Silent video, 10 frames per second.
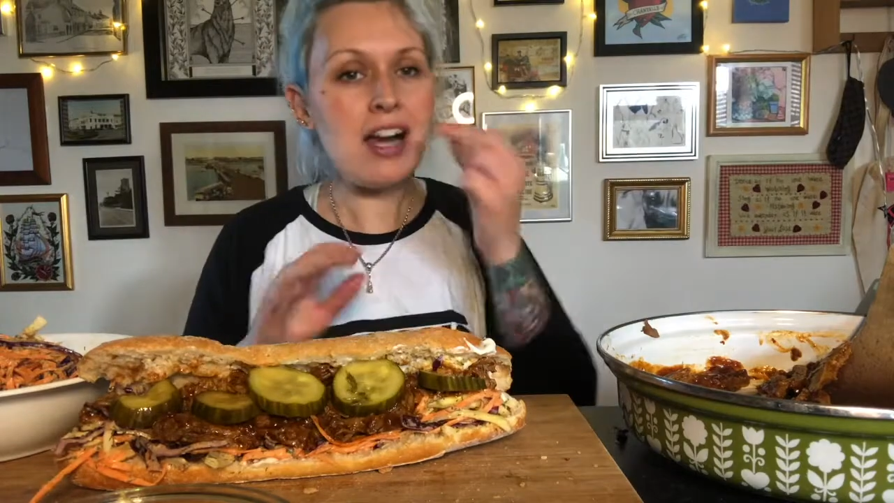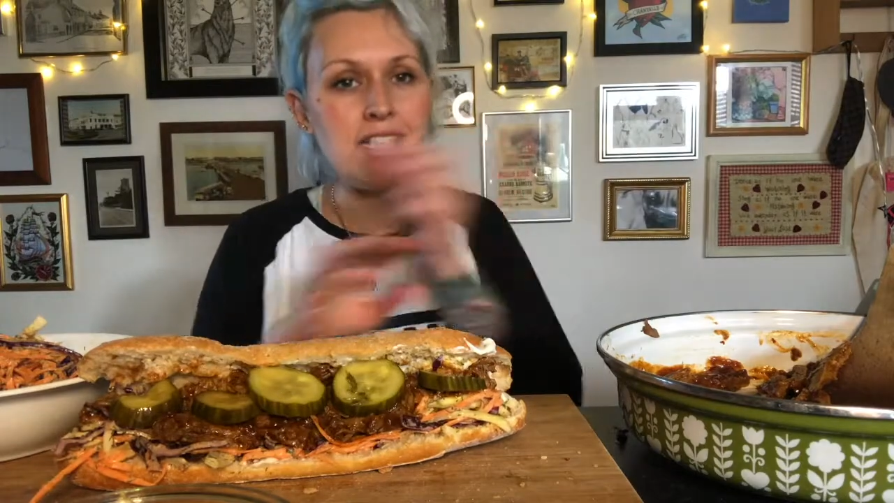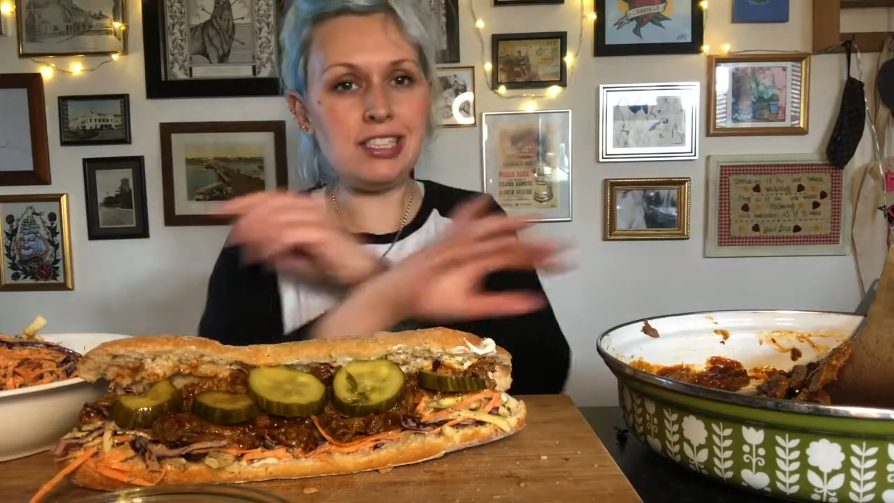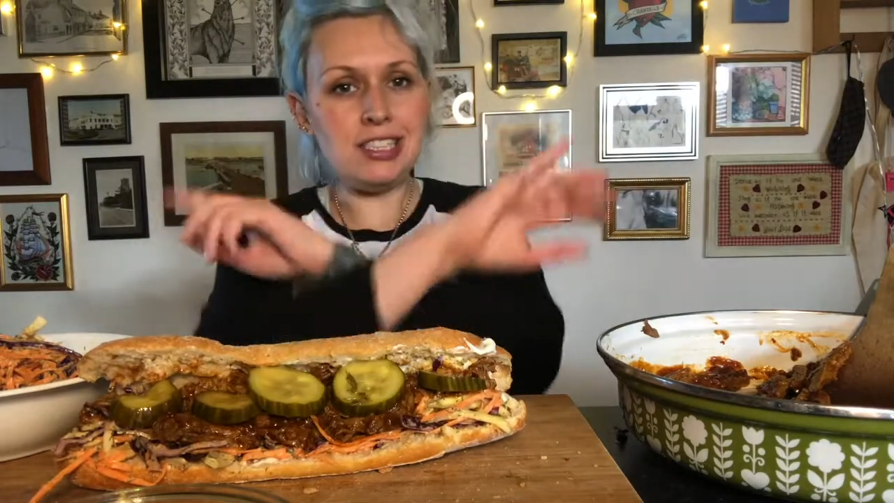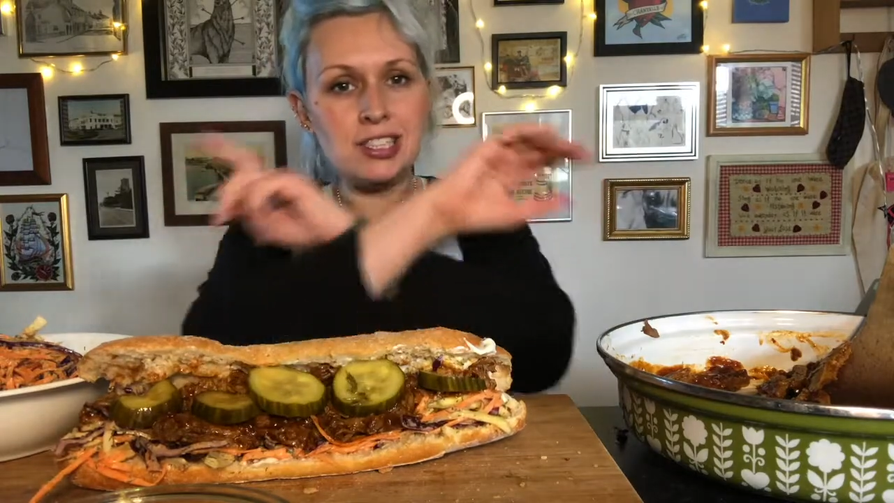
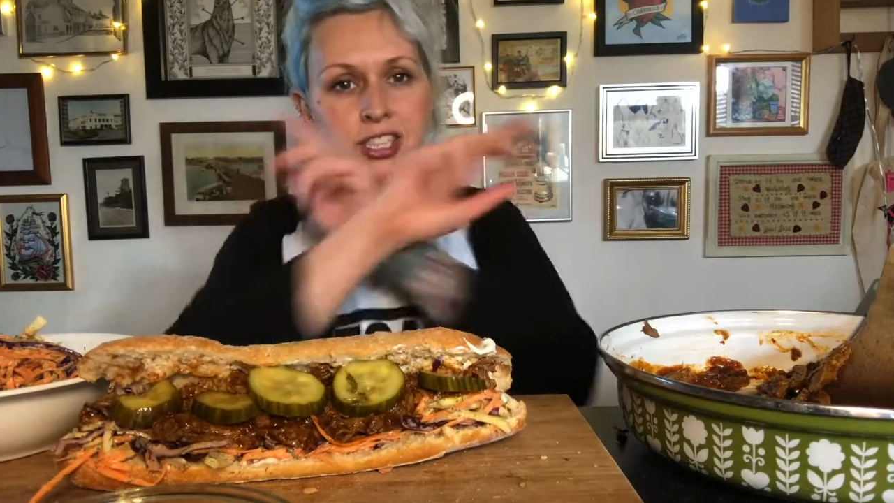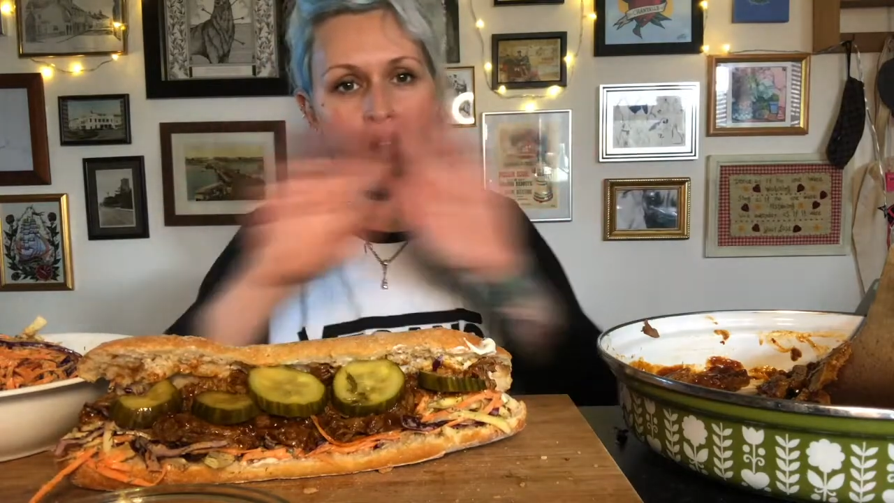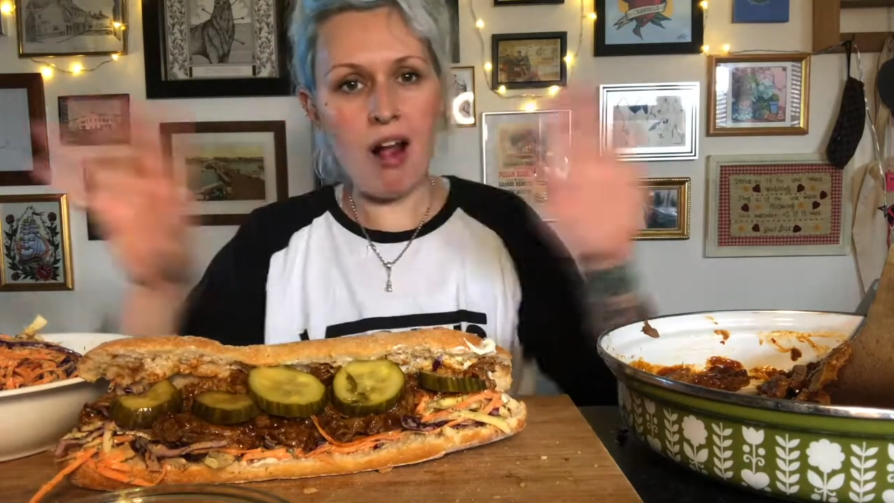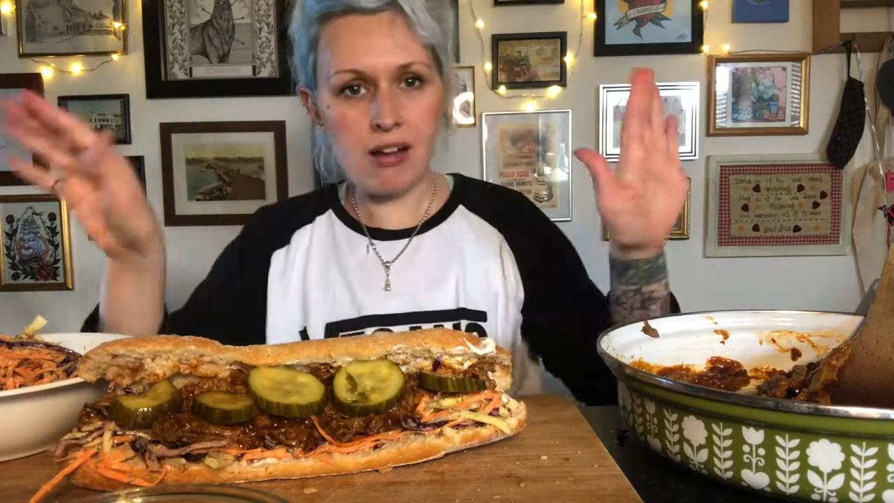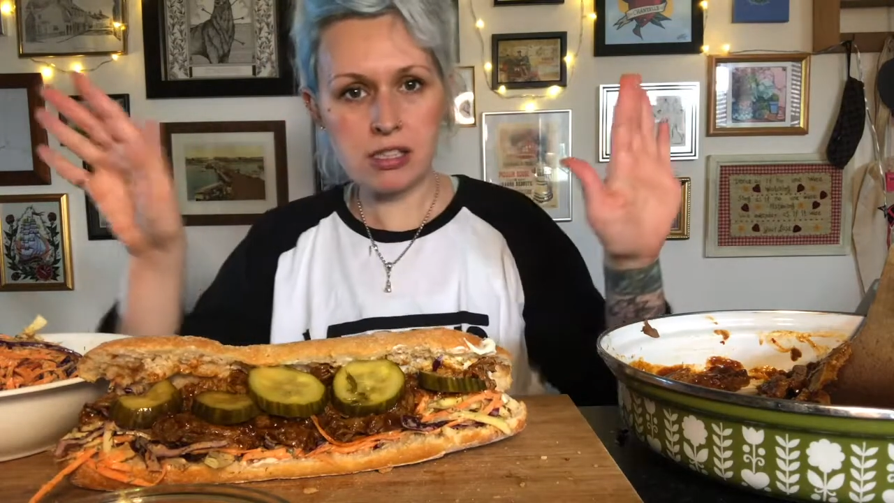is
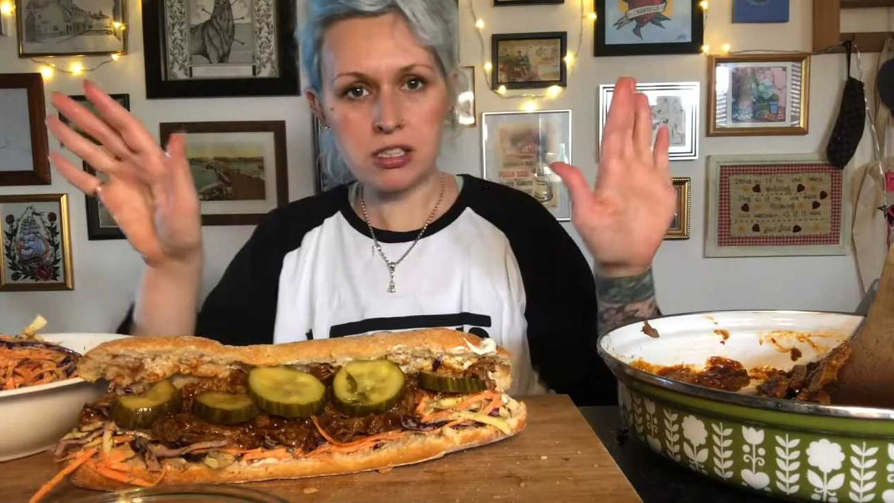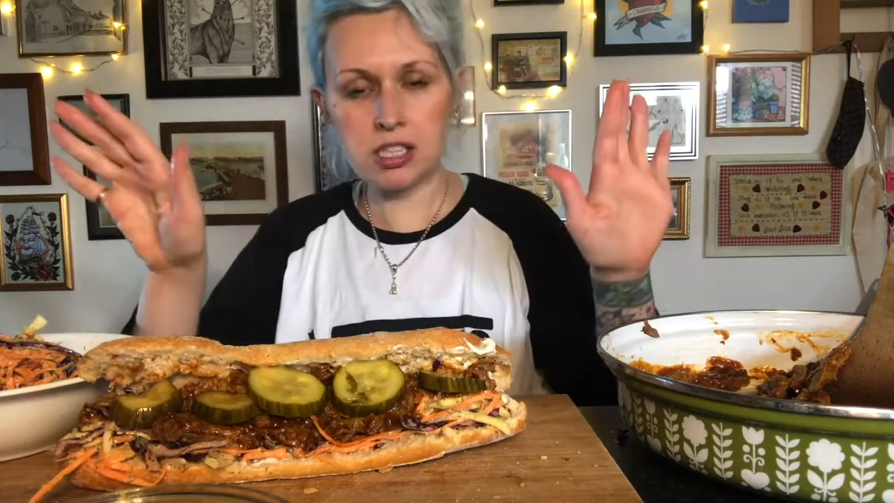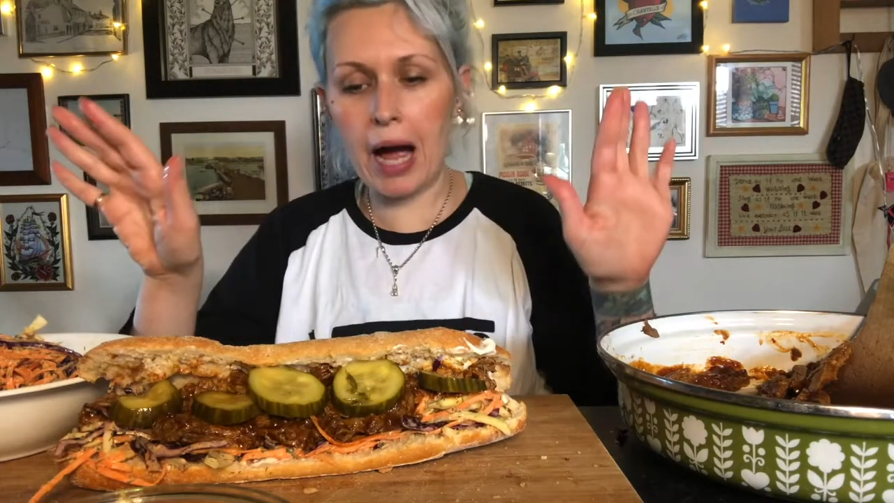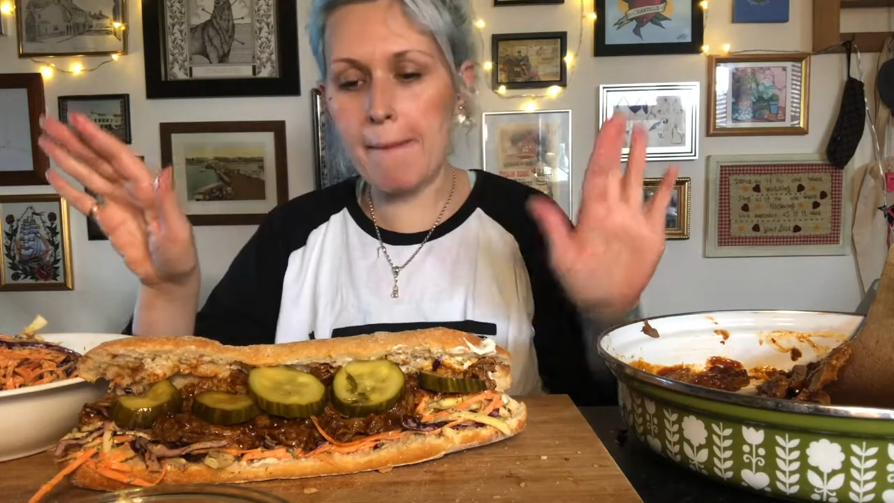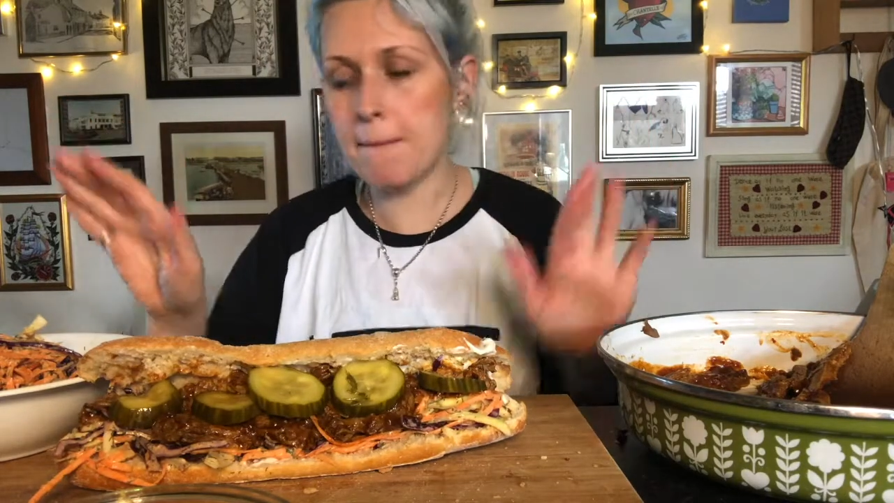
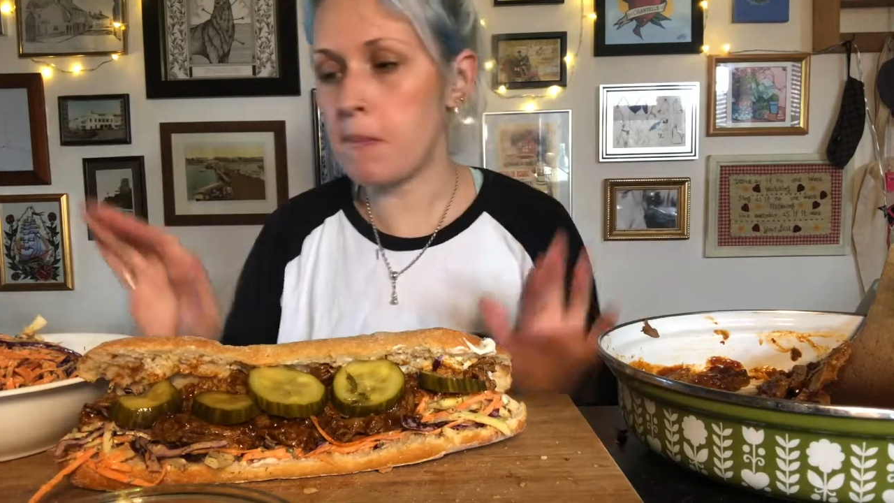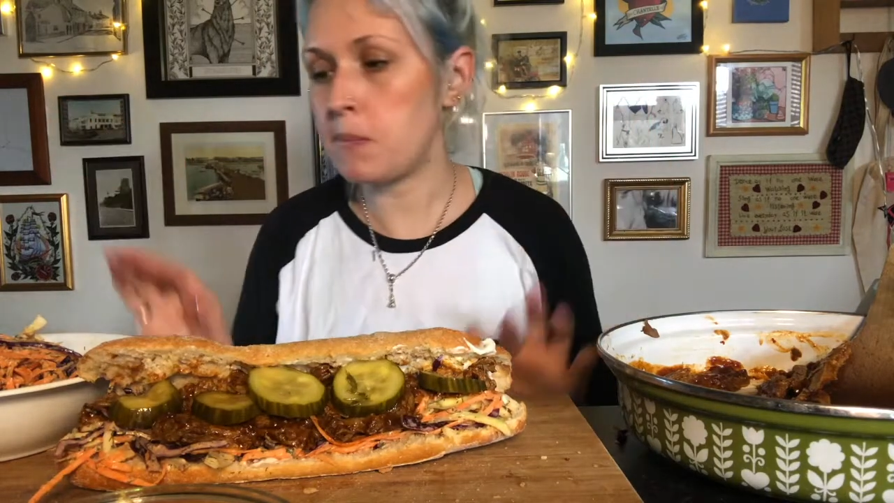done.